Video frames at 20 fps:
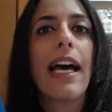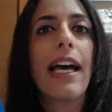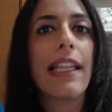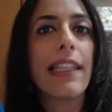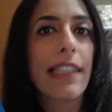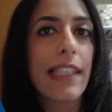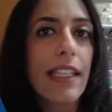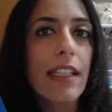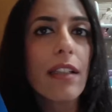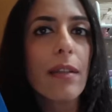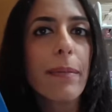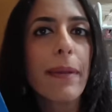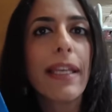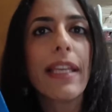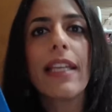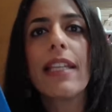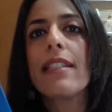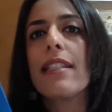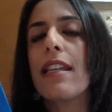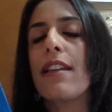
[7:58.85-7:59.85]
a little
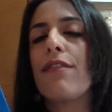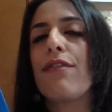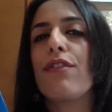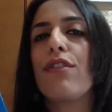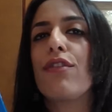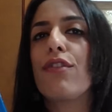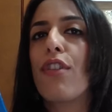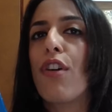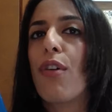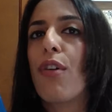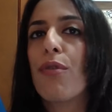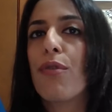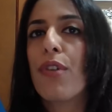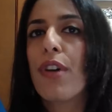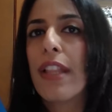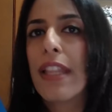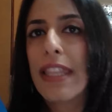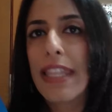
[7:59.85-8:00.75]
bit, if you know